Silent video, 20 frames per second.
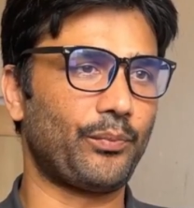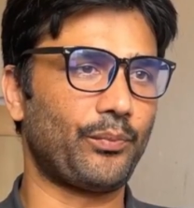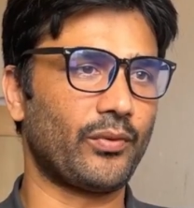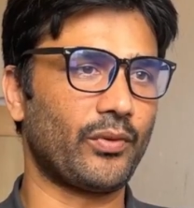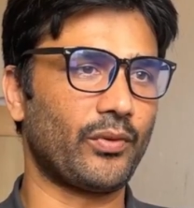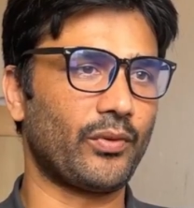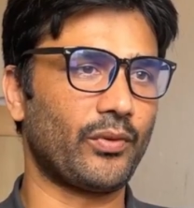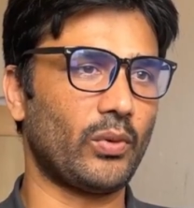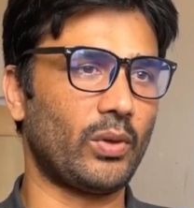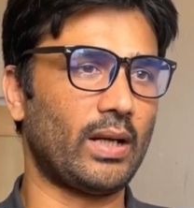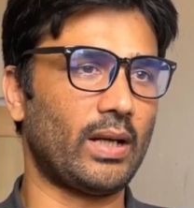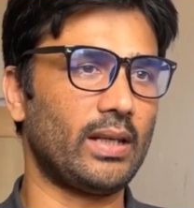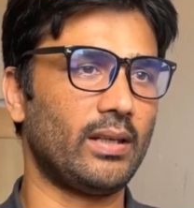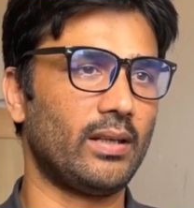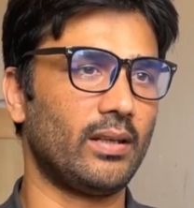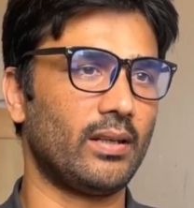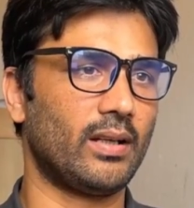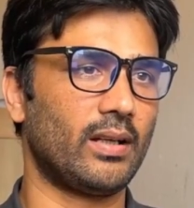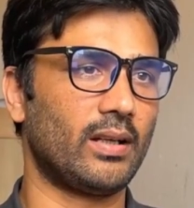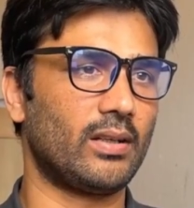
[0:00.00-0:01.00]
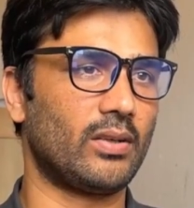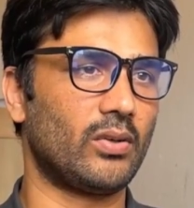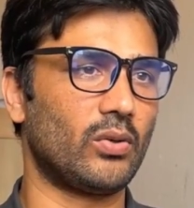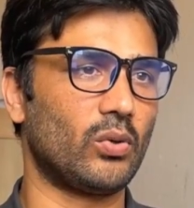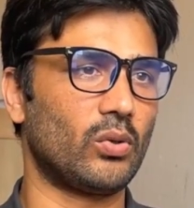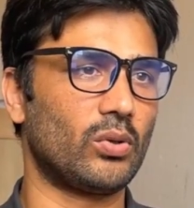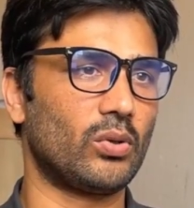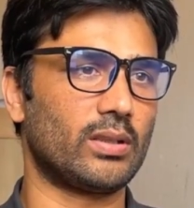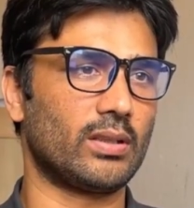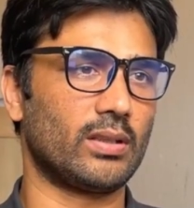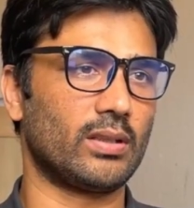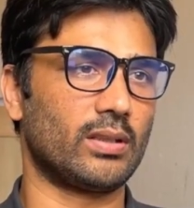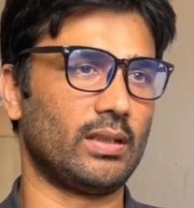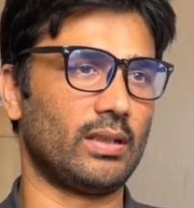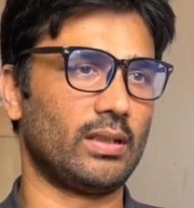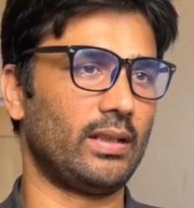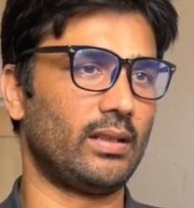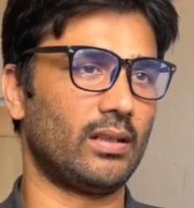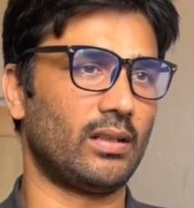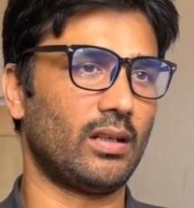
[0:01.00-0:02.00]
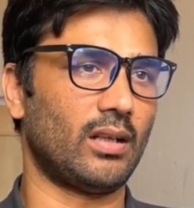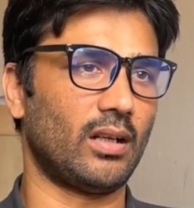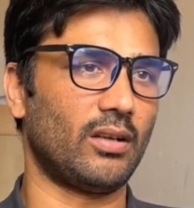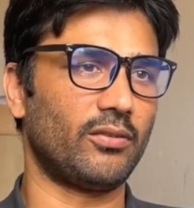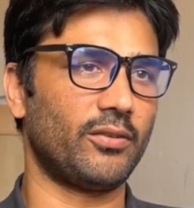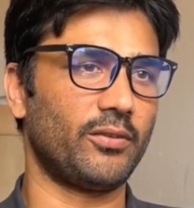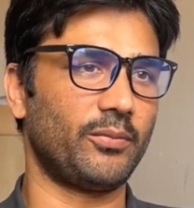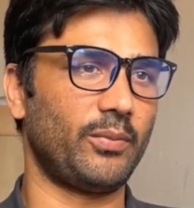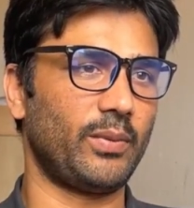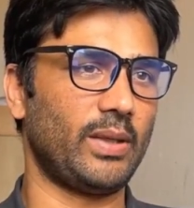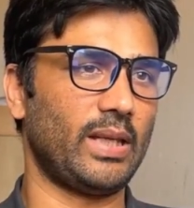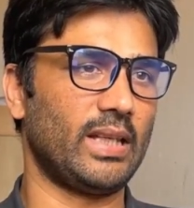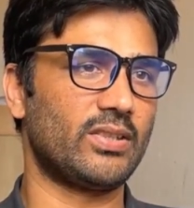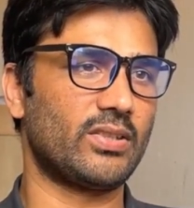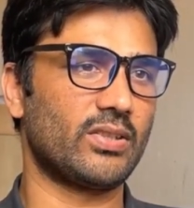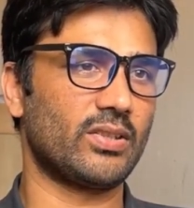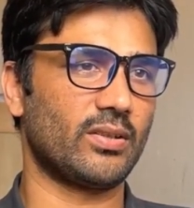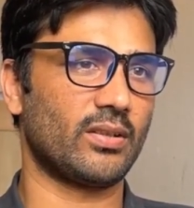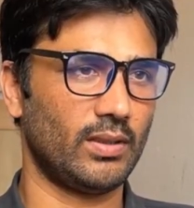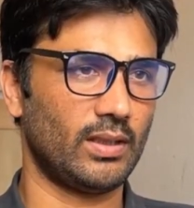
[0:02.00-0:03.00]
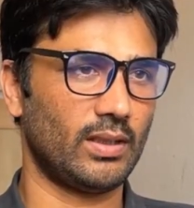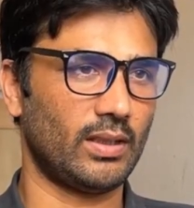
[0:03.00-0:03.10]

so I did not wrote like a half a page.